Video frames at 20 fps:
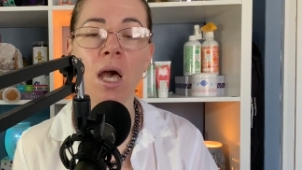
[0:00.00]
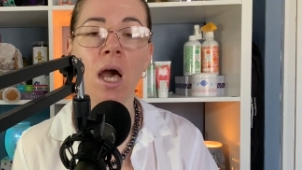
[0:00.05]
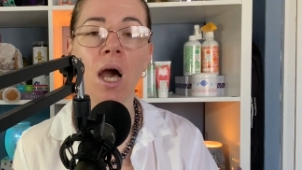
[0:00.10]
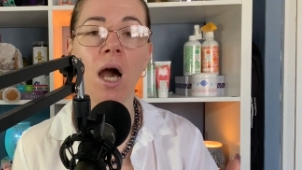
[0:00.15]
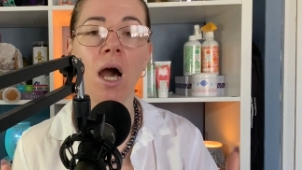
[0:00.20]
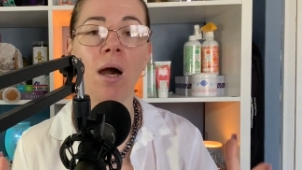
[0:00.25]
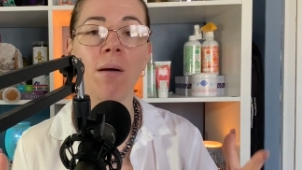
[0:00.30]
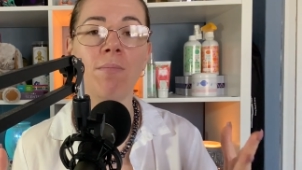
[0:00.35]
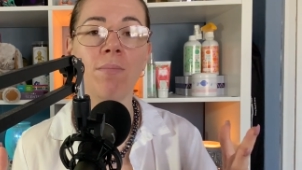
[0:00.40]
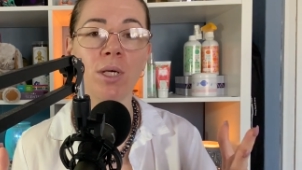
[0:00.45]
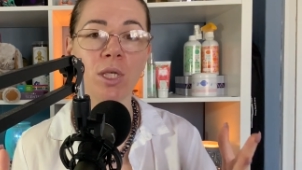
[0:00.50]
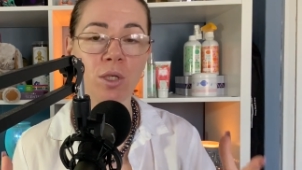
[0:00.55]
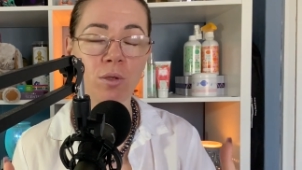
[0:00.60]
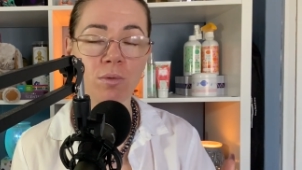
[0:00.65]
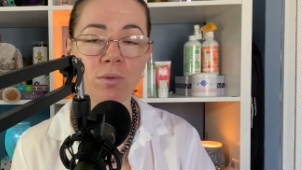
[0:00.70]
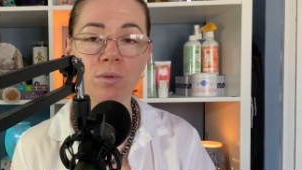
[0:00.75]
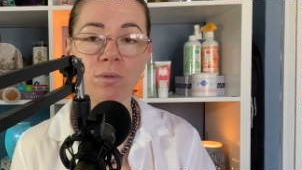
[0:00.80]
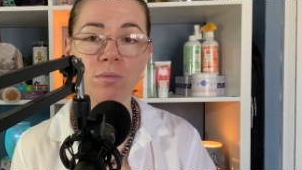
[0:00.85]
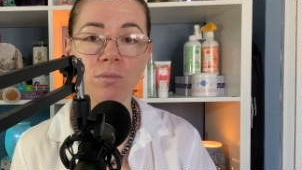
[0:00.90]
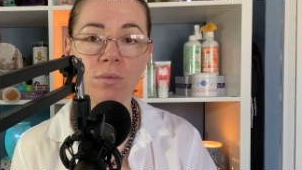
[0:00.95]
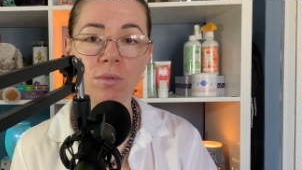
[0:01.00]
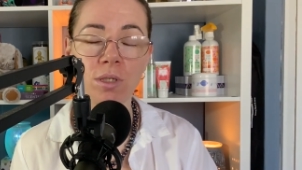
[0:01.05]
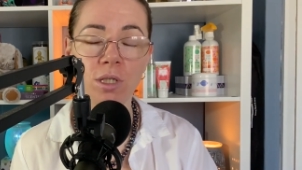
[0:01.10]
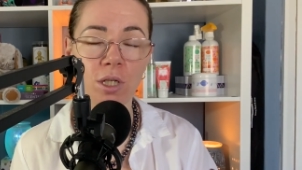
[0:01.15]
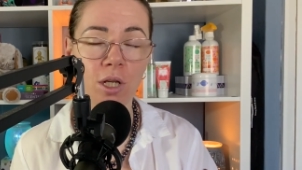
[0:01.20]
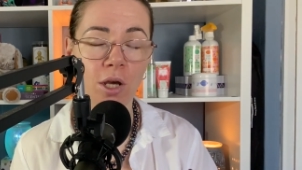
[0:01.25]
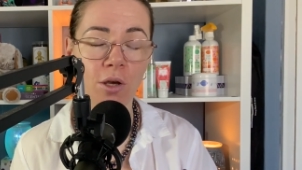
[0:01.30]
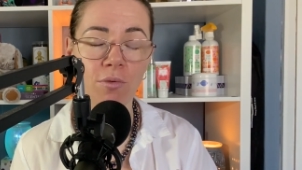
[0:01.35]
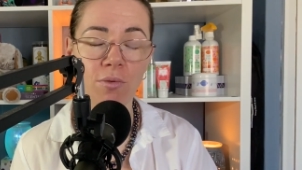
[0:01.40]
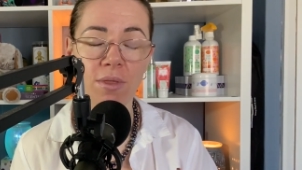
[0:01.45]
but you will,
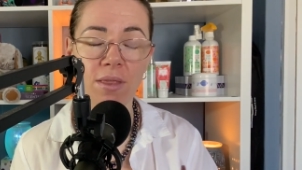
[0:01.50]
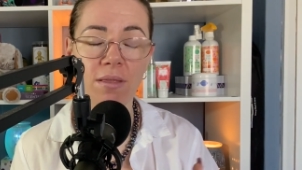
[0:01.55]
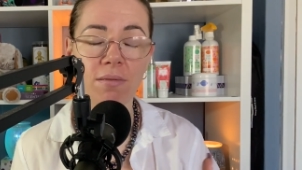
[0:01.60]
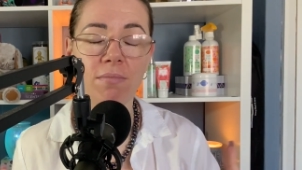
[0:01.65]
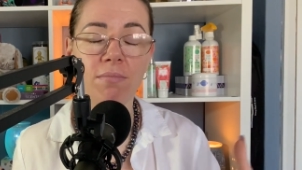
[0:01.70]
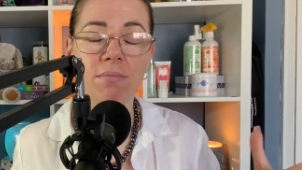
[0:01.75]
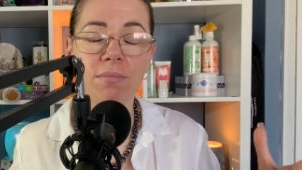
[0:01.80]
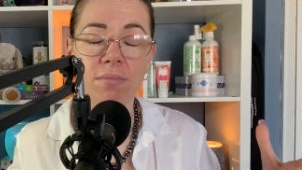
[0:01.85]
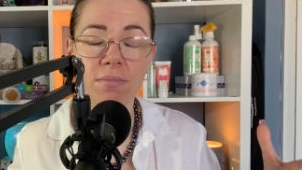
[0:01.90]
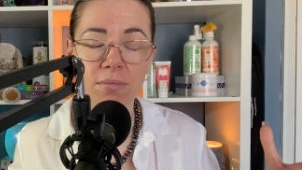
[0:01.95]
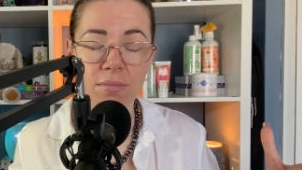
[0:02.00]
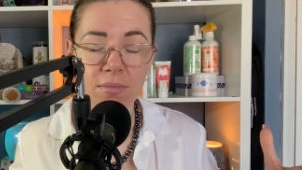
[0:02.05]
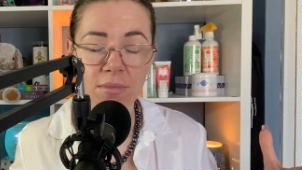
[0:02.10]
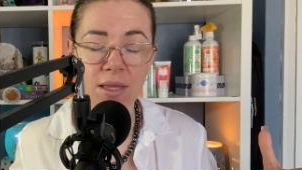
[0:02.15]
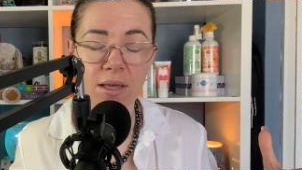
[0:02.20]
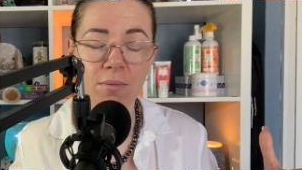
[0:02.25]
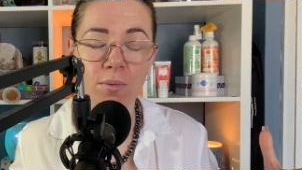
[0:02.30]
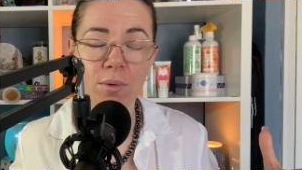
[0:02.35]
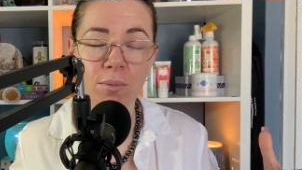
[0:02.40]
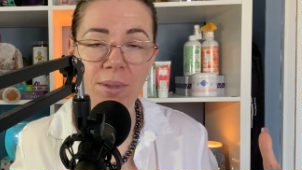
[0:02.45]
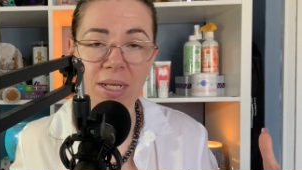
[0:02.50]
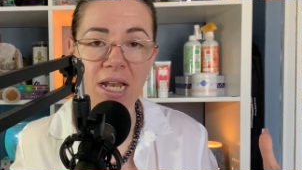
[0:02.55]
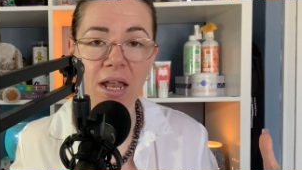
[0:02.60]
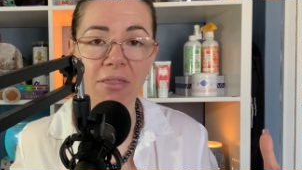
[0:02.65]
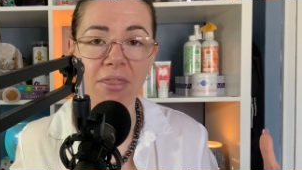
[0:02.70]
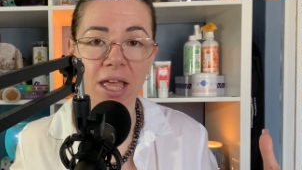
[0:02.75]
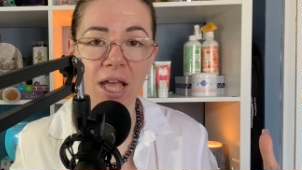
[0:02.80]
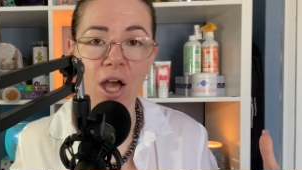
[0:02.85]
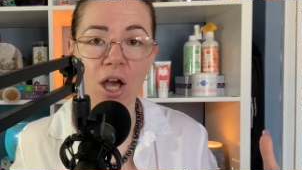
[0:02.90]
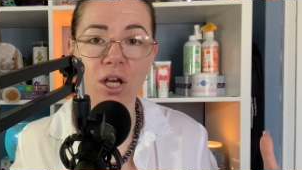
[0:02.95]
there will be
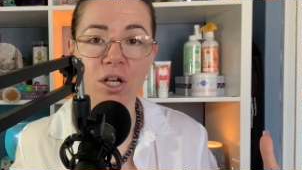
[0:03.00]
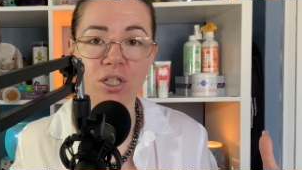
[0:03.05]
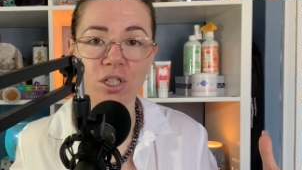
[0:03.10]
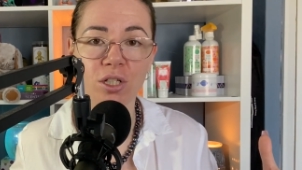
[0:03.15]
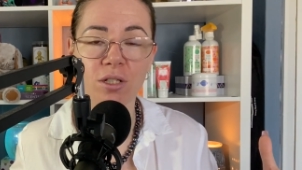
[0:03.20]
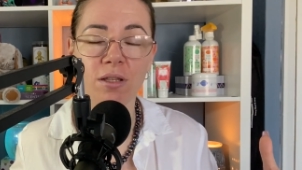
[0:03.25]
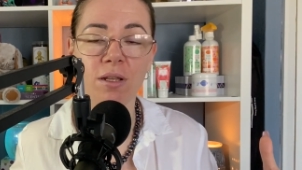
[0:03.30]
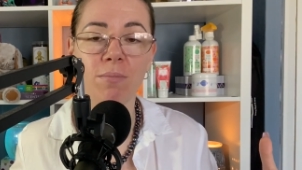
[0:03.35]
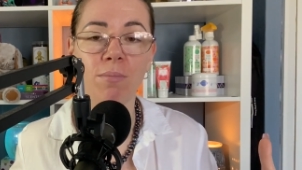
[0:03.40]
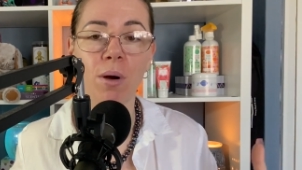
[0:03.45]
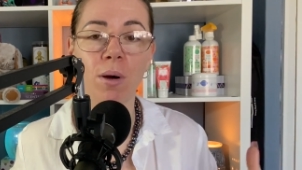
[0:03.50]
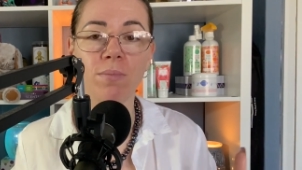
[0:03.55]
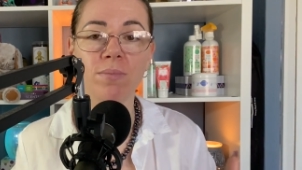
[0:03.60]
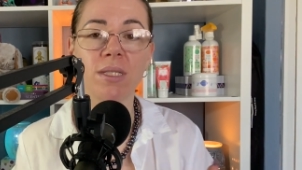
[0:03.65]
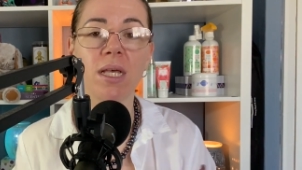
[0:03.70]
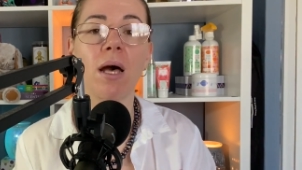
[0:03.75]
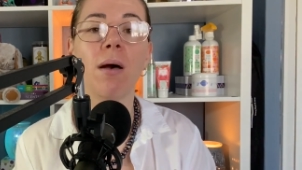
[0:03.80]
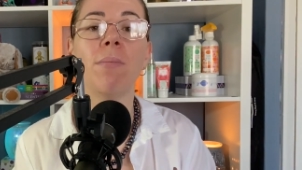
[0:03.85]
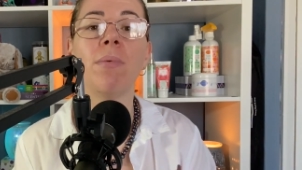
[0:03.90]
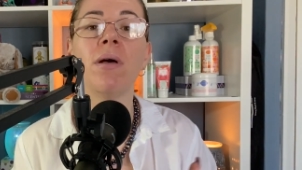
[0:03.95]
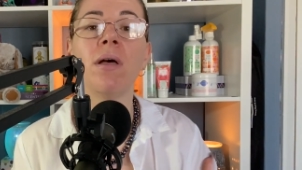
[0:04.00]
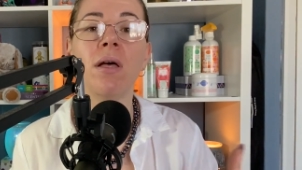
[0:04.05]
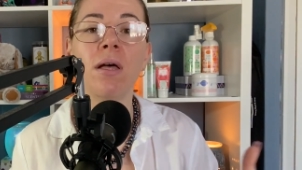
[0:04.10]
nothing urgent that pops up.